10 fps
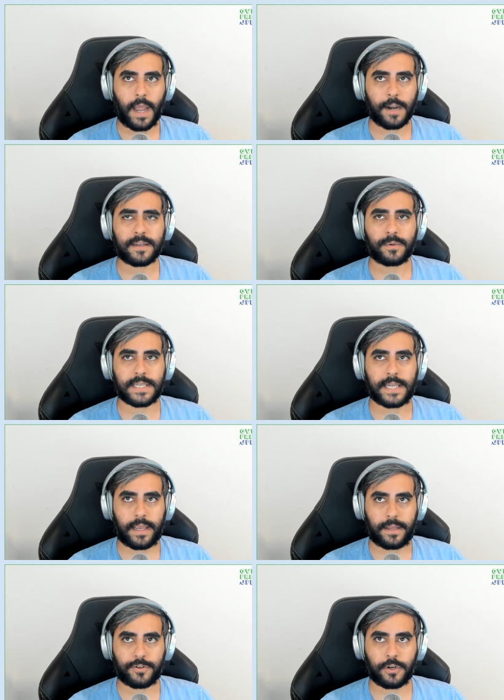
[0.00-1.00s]
I don't think it was an
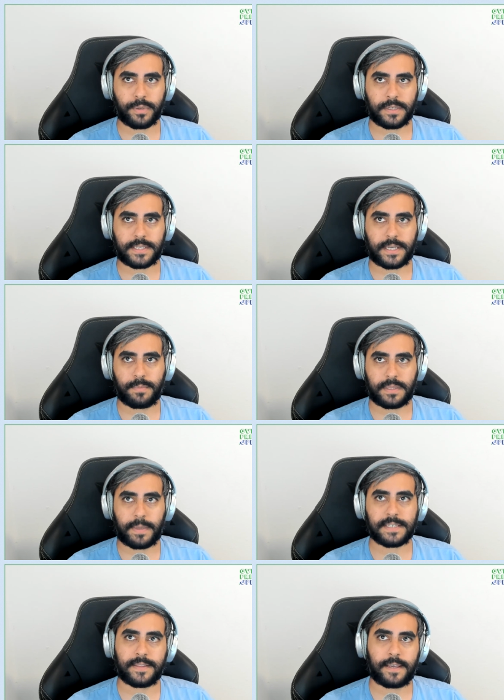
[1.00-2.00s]
airdrop per se, but
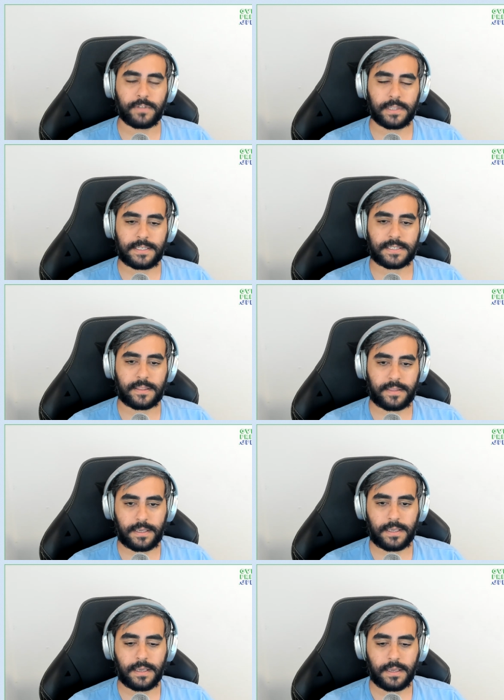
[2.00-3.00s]
basically they released
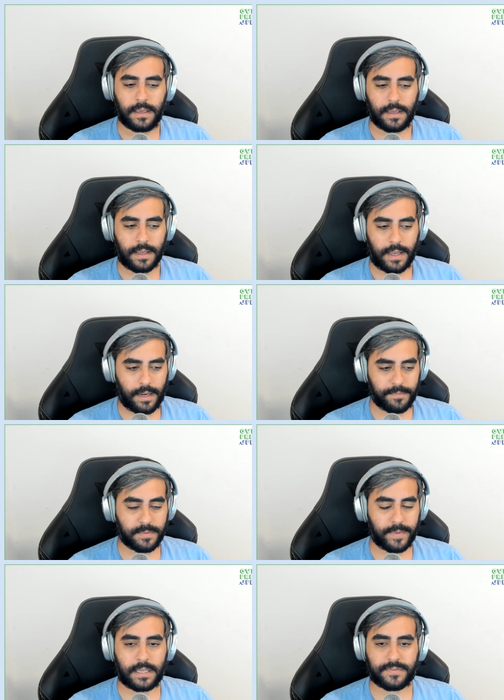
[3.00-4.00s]
the um,
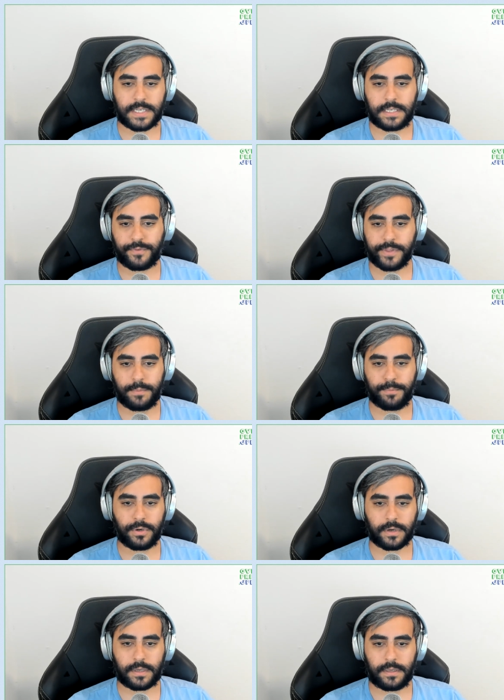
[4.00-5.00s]
some NFTs for their
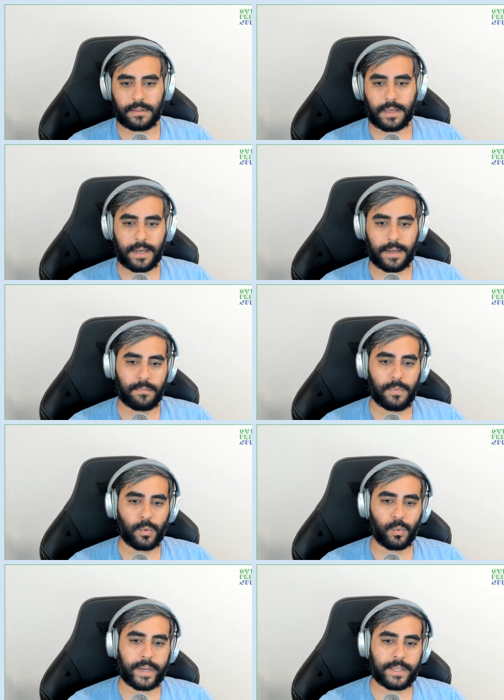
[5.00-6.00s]
book, um,
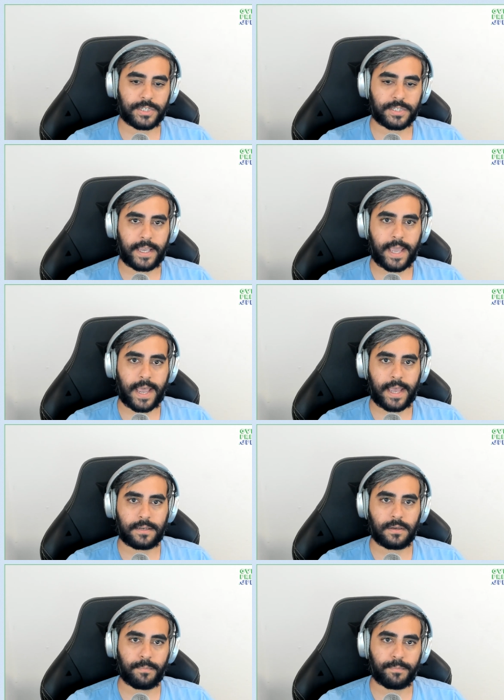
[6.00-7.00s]
which they
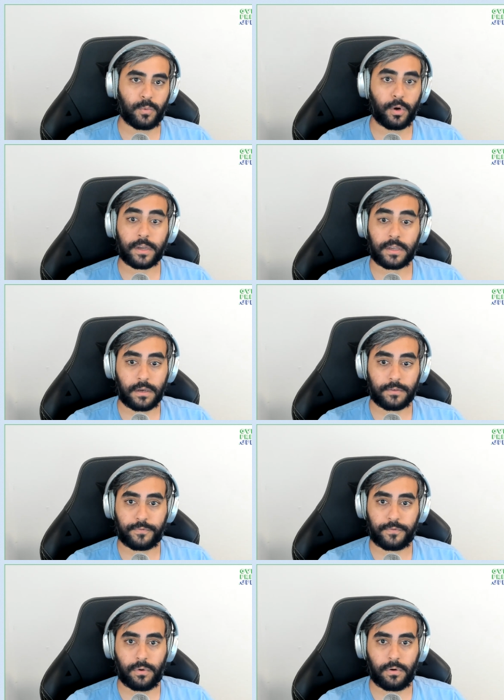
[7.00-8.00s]
had been working on
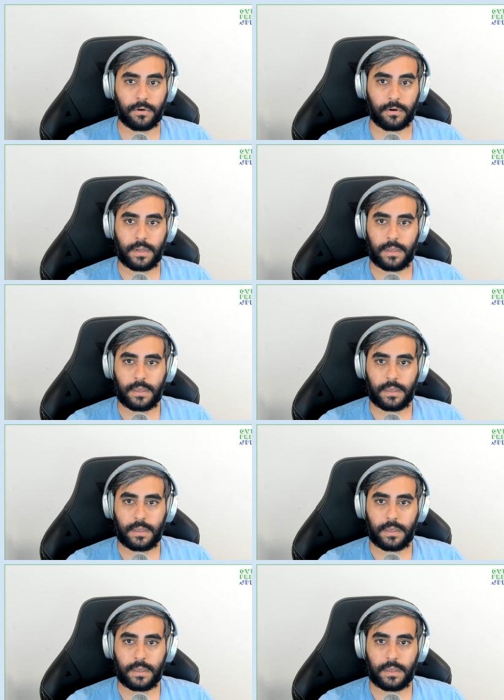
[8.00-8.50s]
for,